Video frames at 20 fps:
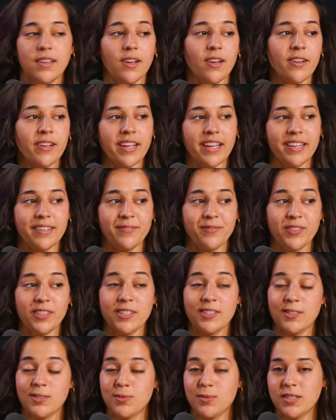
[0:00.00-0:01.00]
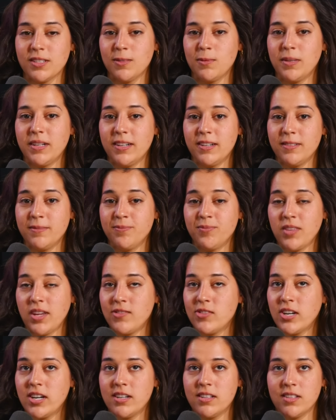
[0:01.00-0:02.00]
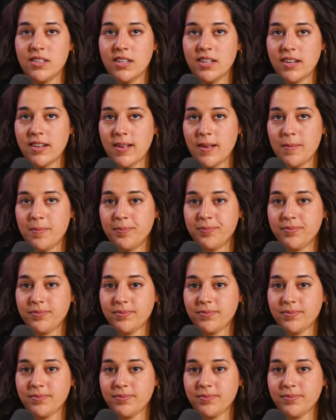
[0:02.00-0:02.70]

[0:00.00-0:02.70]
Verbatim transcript: Okay, this is really weird. I've tried to look it up.